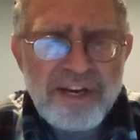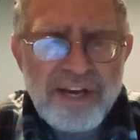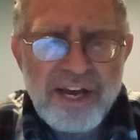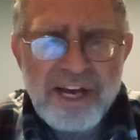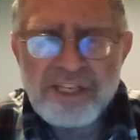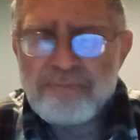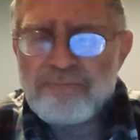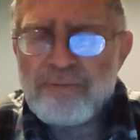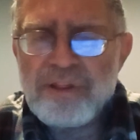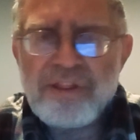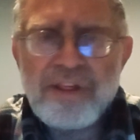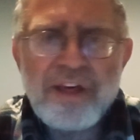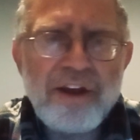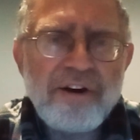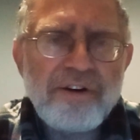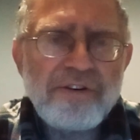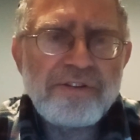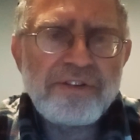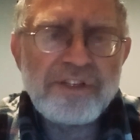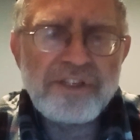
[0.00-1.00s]
has been
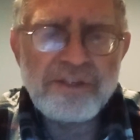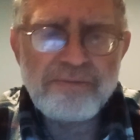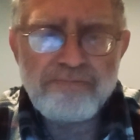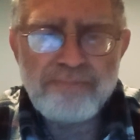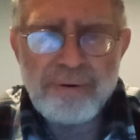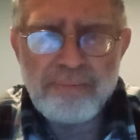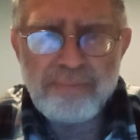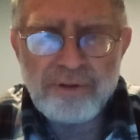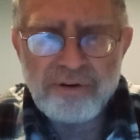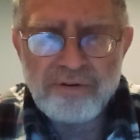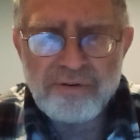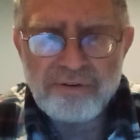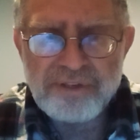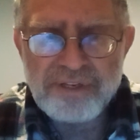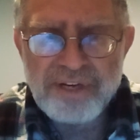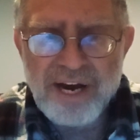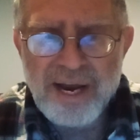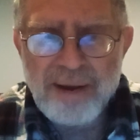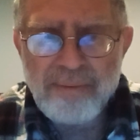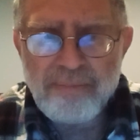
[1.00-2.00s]
there since biblical
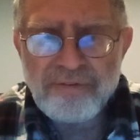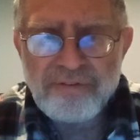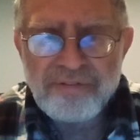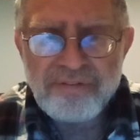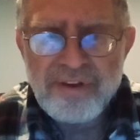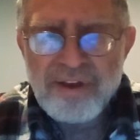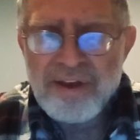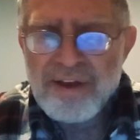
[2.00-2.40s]
times,